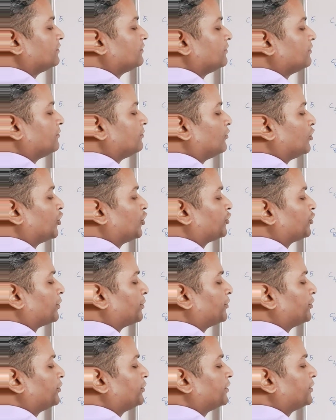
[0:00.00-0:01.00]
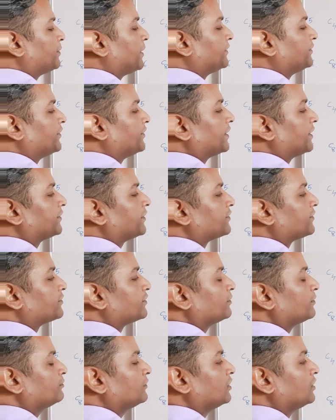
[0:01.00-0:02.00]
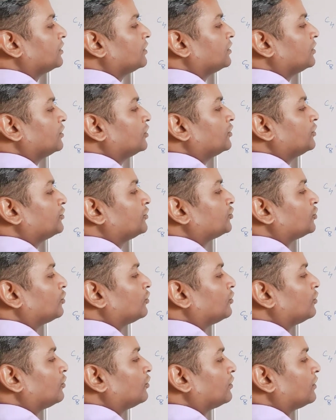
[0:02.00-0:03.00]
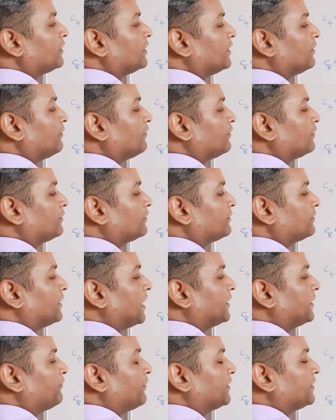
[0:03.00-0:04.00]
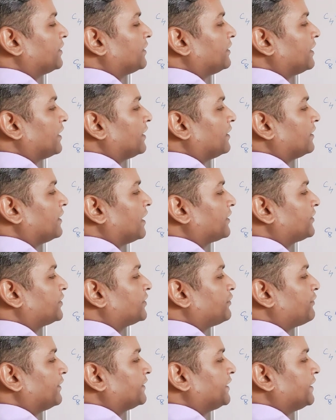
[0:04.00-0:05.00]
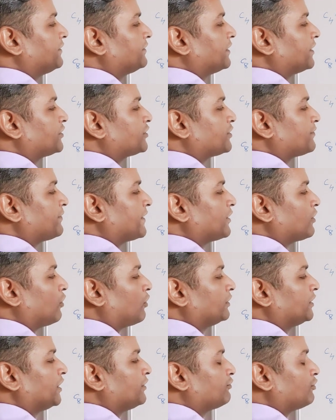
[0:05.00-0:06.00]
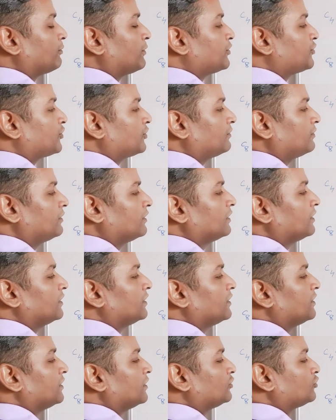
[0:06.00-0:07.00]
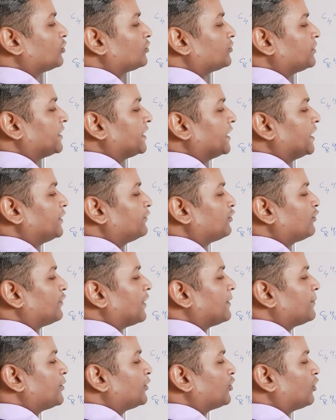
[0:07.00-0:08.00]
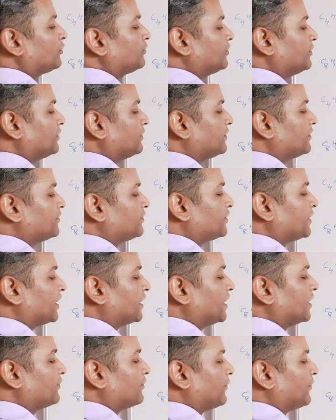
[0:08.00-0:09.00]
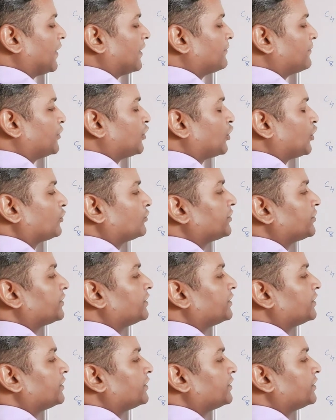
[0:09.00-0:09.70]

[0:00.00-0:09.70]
monosubstituted benzene ring system. So let's see whether it justify all the information. So singlet for 5 protons, singlet for 5 protons.